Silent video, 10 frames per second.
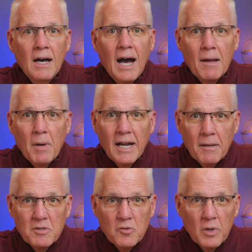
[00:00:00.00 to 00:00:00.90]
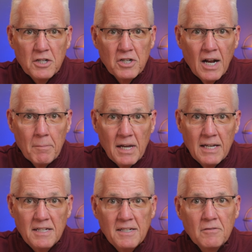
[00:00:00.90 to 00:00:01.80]
Hi, my name is Rich and I make
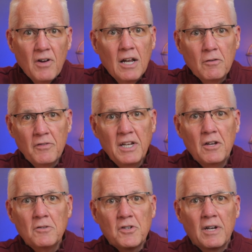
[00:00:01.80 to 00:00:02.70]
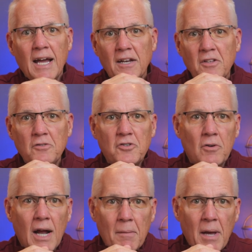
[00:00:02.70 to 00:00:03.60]
easy to follow videos on how to use
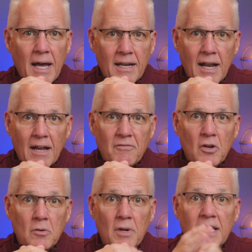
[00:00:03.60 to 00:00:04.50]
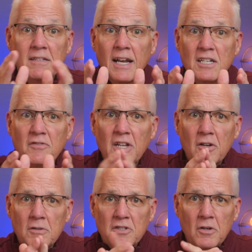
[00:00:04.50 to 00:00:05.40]
your iPad and iPhone, and today's
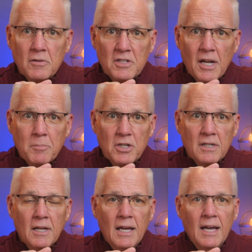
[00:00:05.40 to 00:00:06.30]
video is no exception.